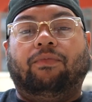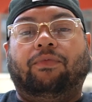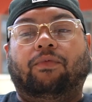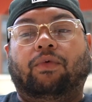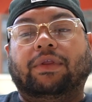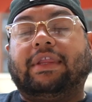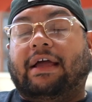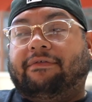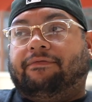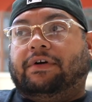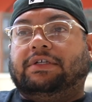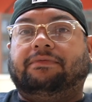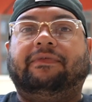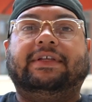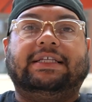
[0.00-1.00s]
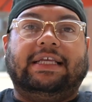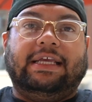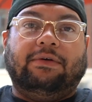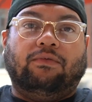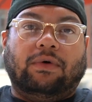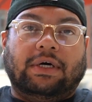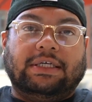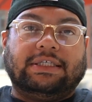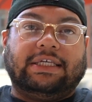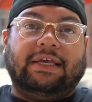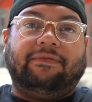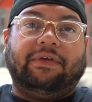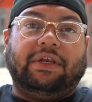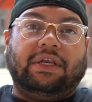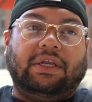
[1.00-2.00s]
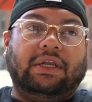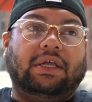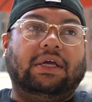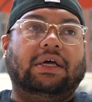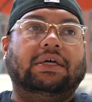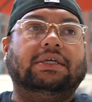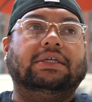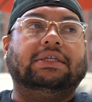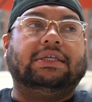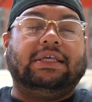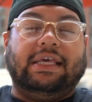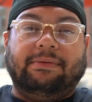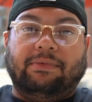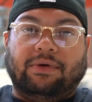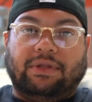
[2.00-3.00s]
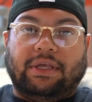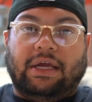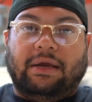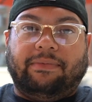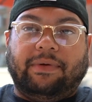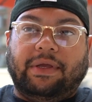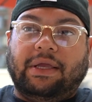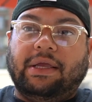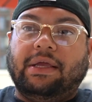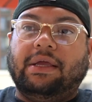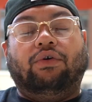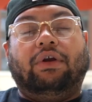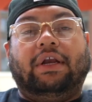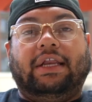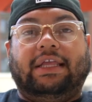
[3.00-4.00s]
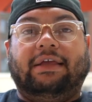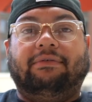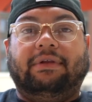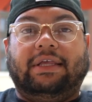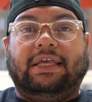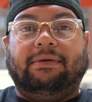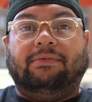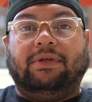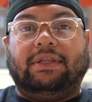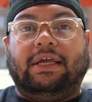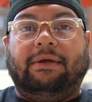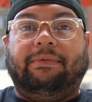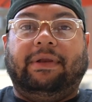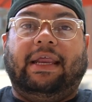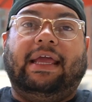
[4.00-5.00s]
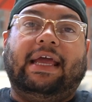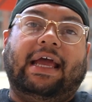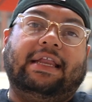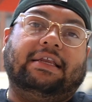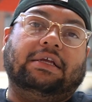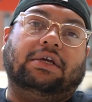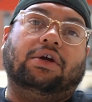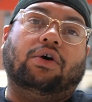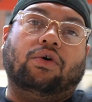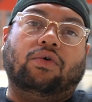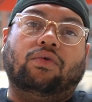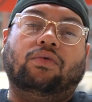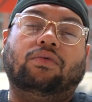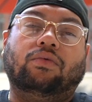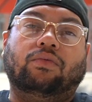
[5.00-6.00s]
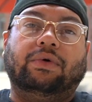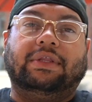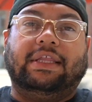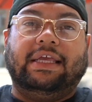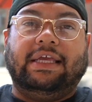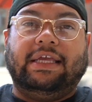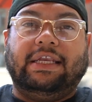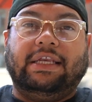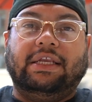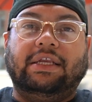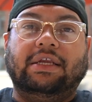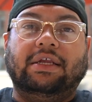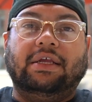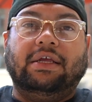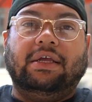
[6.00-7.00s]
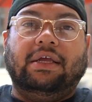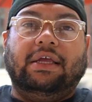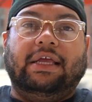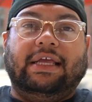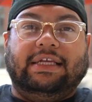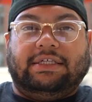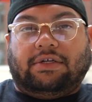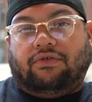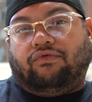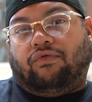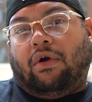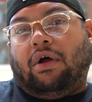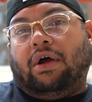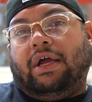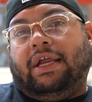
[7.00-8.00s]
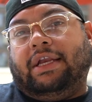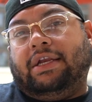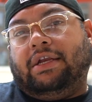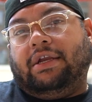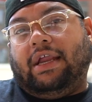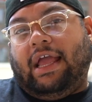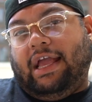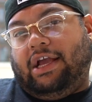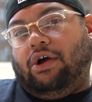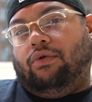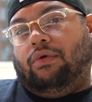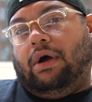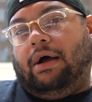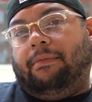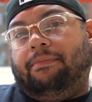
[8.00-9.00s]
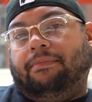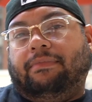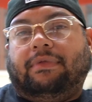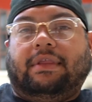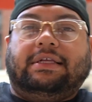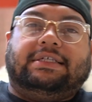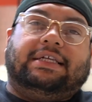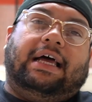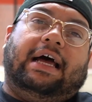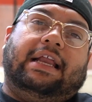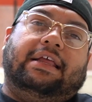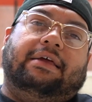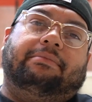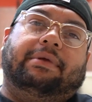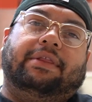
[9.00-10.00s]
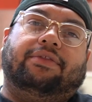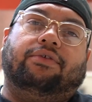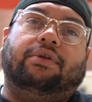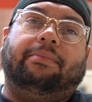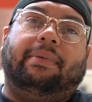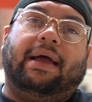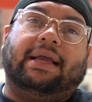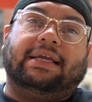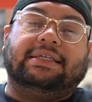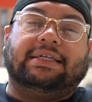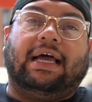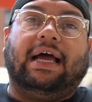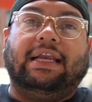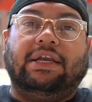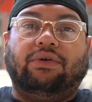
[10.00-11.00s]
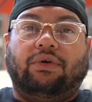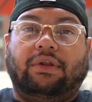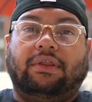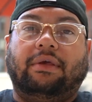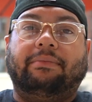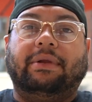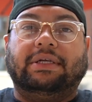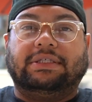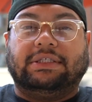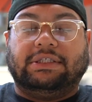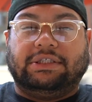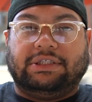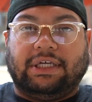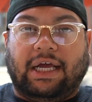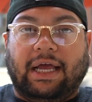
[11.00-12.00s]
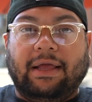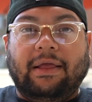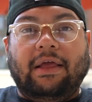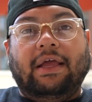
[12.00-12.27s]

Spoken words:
With that first visit, he was given chemotherapy. In order to give him the chemotherapy, they had to go within his groin and go up the side of him and through the back of his eye in order to administer the shot.